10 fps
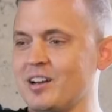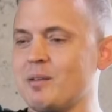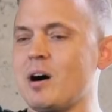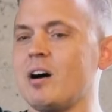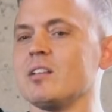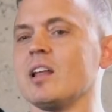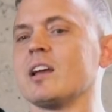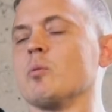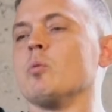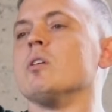About
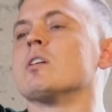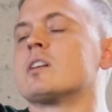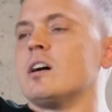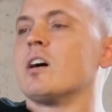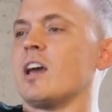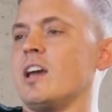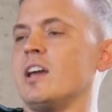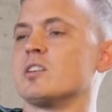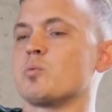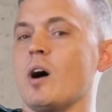like, well, okay,
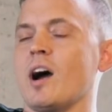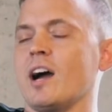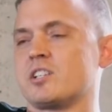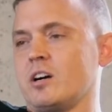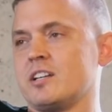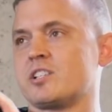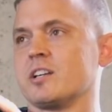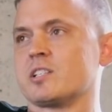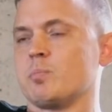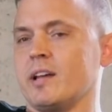here's why. I
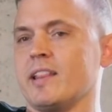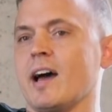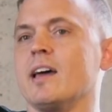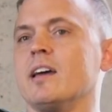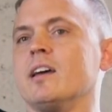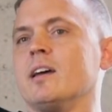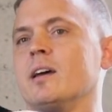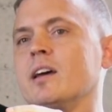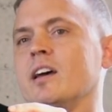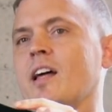should explain that.
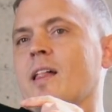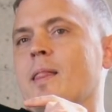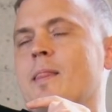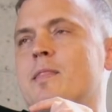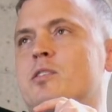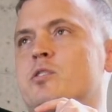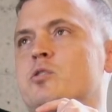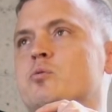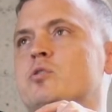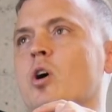
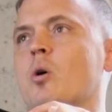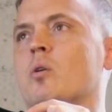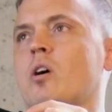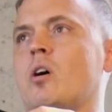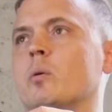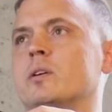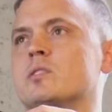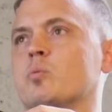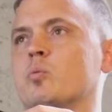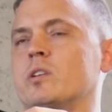You don't
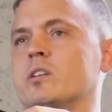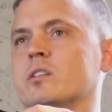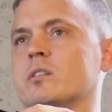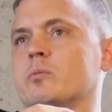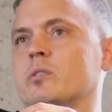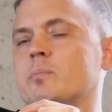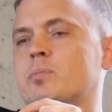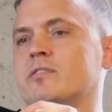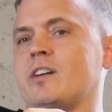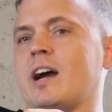always, when you're
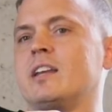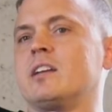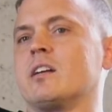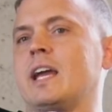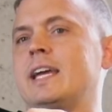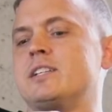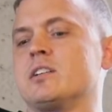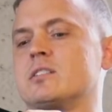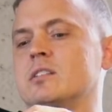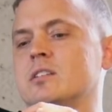providing your
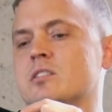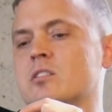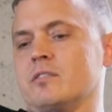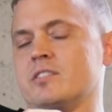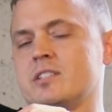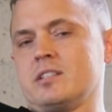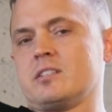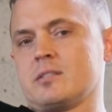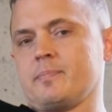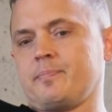agency
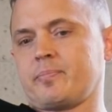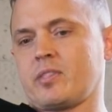services,